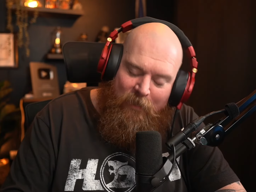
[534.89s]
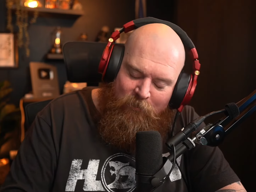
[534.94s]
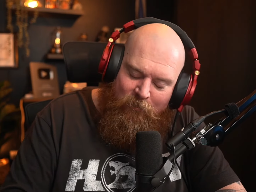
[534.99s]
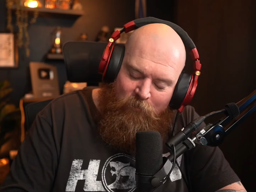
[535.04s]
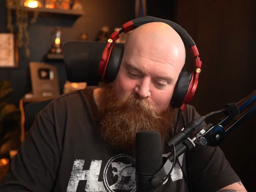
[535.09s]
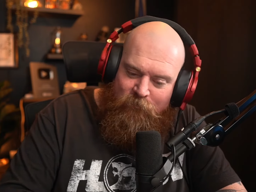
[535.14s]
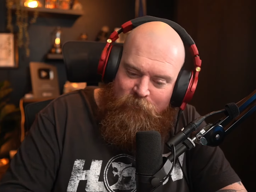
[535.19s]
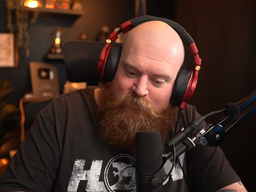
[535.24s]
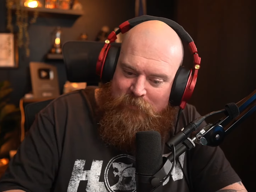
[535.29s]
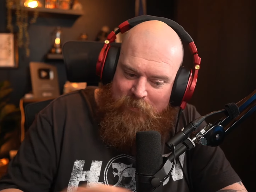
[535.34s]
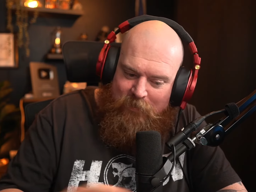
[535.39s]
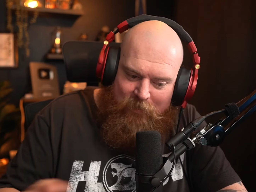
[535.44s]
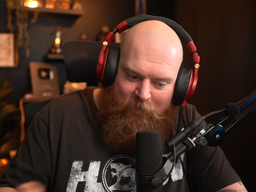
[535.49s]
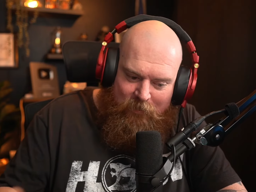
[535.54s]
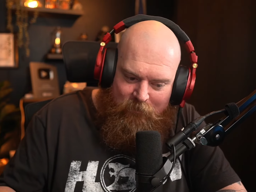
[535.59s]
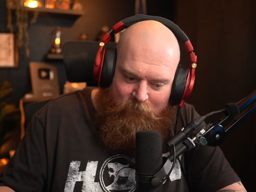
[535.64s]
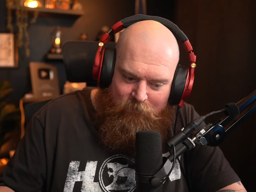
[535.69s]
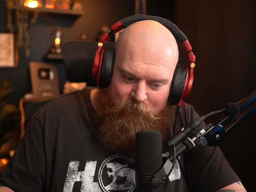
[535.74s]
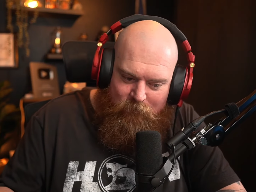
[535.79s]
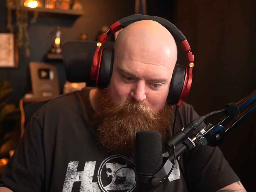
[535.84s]
And
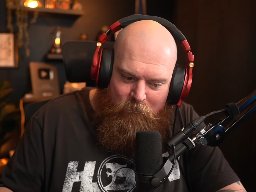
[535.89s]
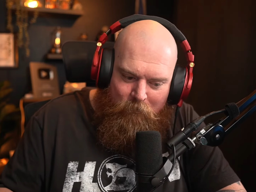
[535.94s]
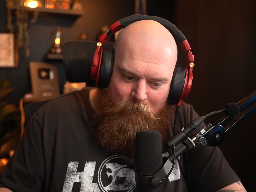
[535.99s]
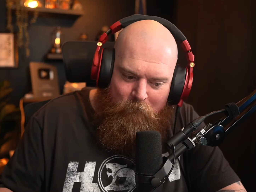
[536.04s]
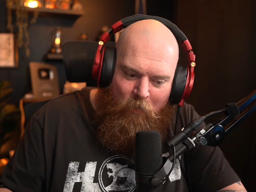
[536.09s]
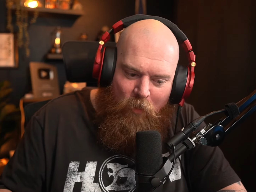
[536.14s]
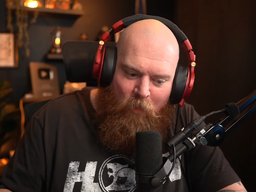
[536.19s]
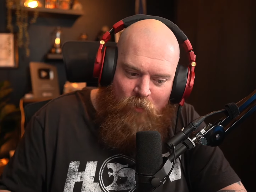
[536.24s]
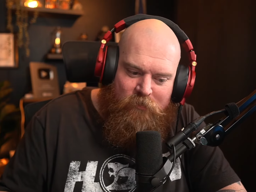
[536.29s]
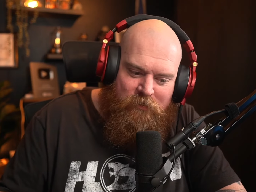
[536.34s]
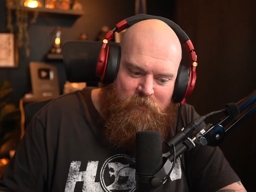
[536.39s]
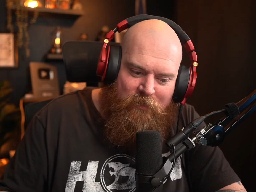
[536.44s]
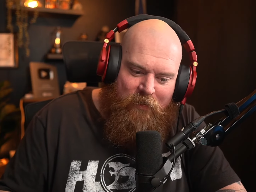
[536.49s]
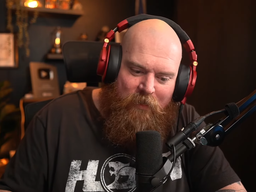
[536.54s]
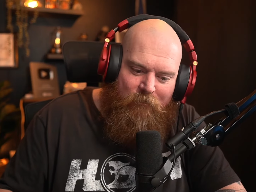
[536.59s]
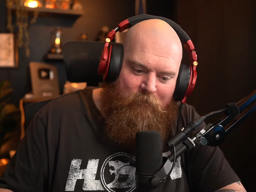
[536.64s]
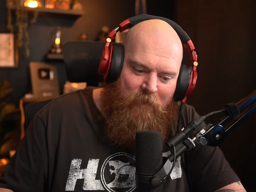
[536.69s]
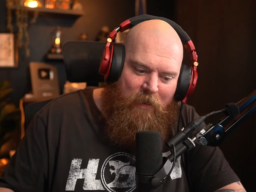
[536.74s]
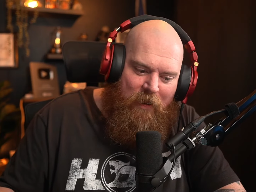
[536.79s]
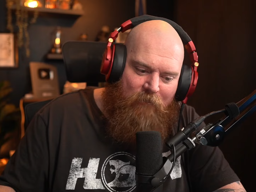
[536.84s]
obviously, most of
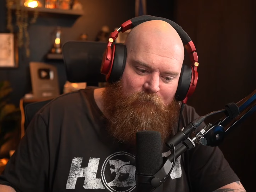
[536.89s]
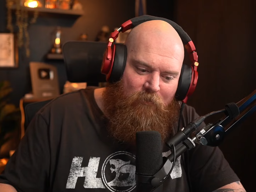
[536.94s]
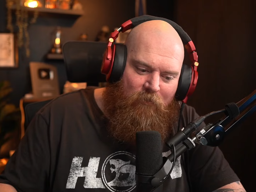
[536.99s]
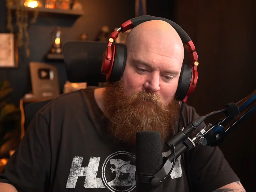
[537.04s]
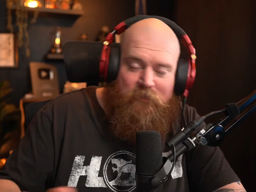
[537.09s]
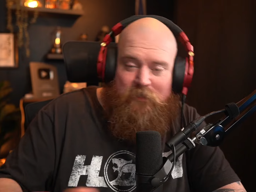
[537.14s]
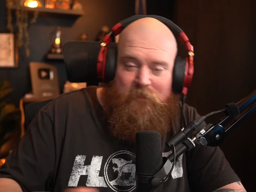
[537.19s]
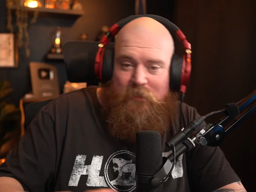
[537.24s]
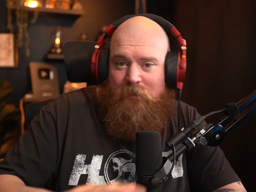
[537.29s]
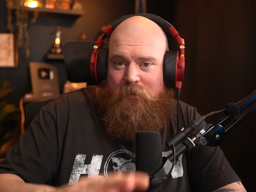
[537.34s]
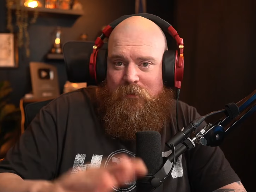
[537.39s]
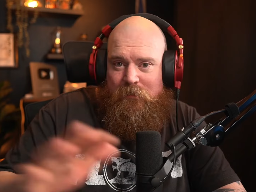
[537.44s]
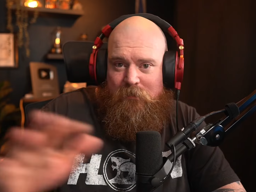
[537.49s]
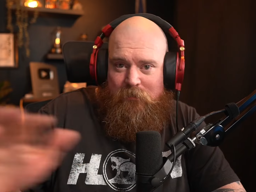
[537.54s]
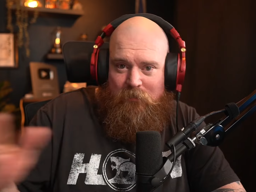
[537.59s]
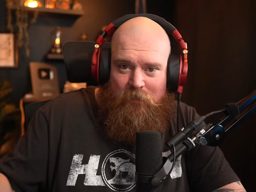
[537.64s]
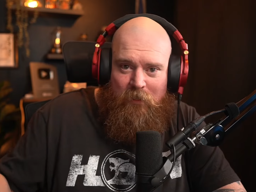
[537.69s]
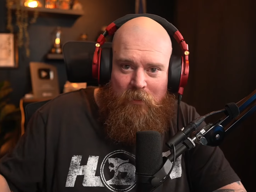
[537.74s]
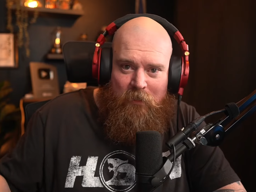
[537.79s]
them have obviously